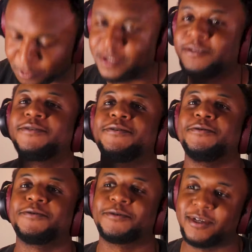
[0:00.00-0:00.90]
1, 2,
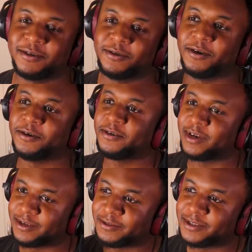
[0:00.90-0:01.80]
3, 4,
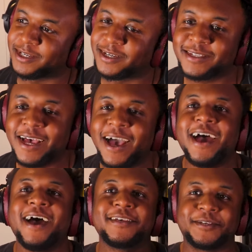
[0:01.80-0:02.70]
5, 6.
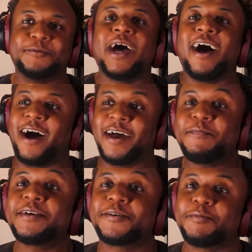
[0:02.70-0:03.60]
So I've
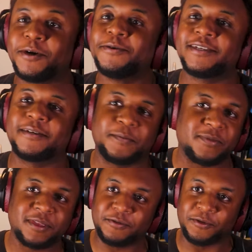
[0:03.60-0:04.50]
been composing
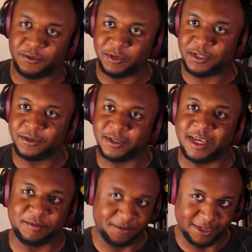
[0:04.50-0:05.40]
for an original
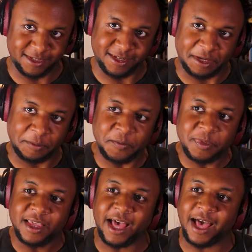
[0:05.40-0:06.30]
game recently,
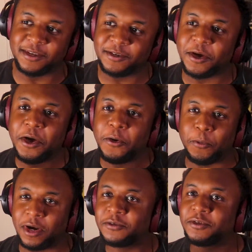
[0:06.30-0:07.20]
and
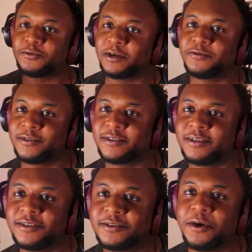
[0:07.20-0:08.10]
one of the
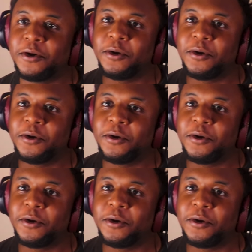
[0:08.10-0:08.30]
references,